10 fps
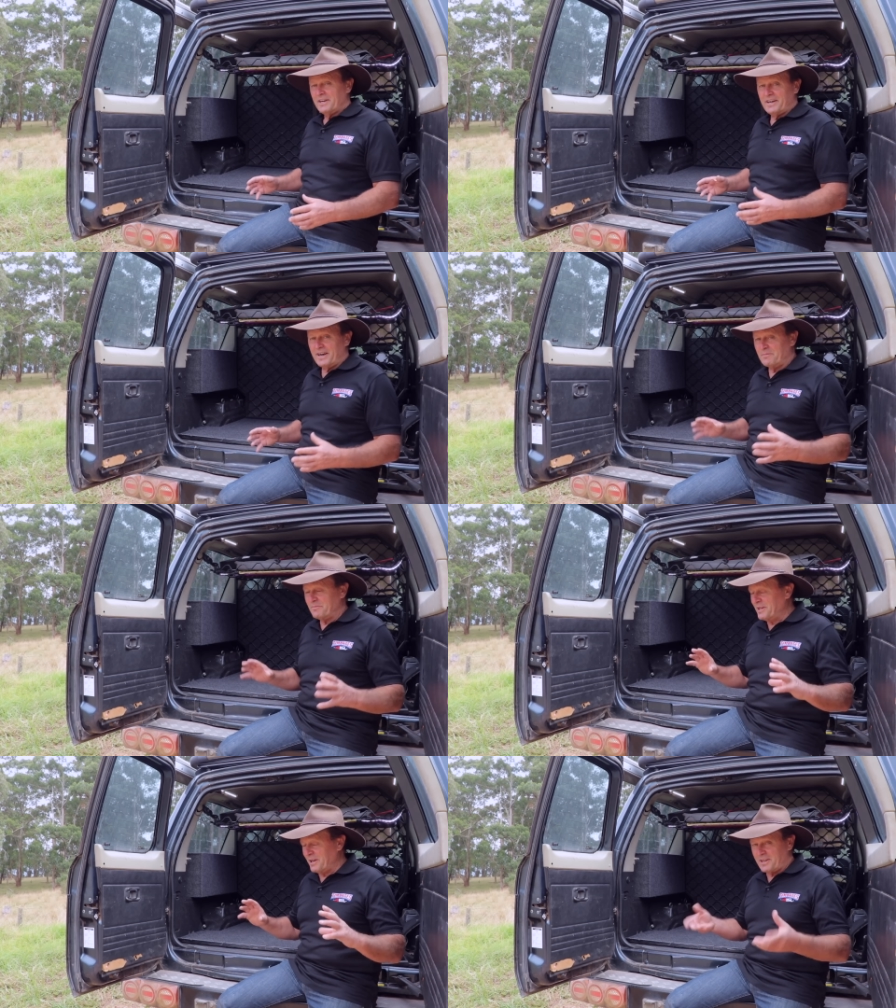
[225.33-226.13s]

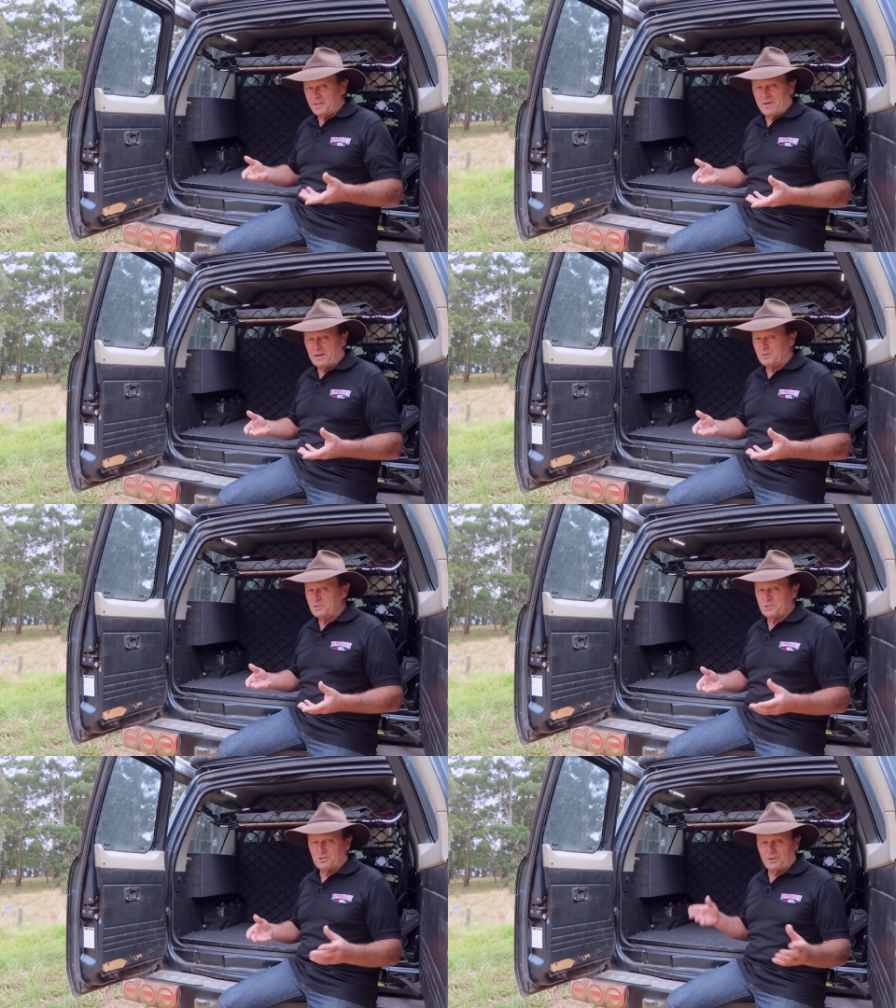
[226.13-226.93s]
Um, you know, can you mount them on
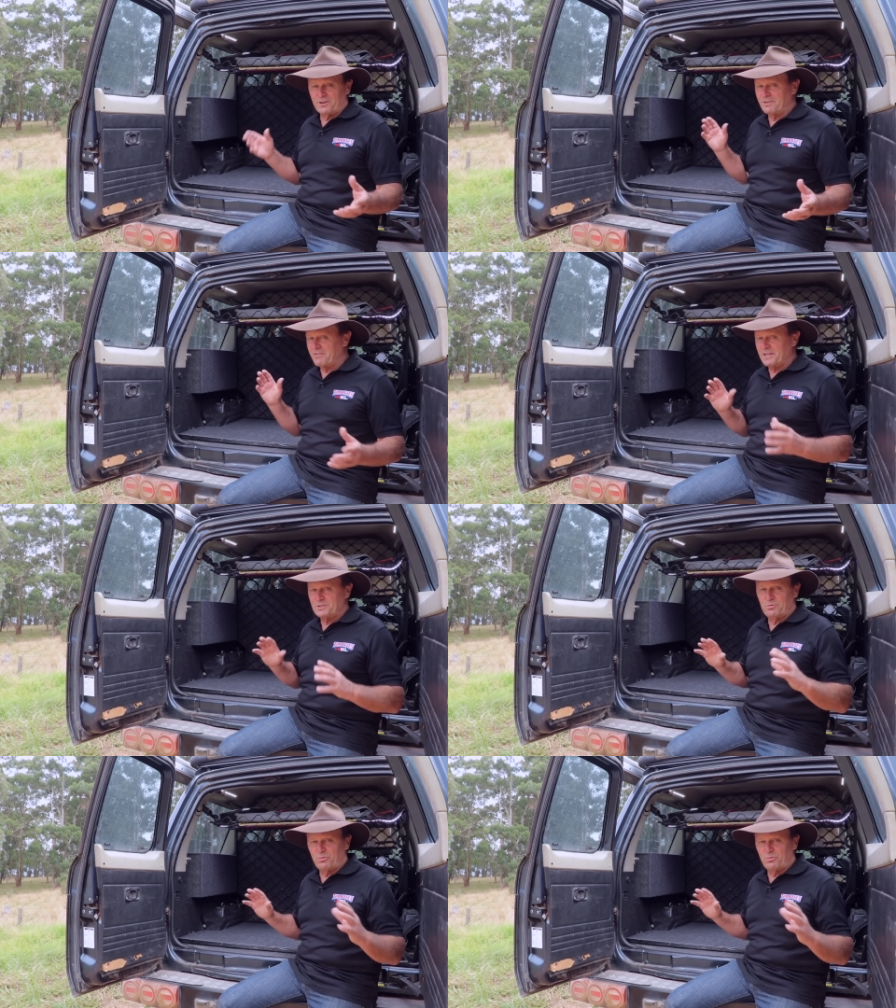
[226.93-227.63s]
the side, on the ends,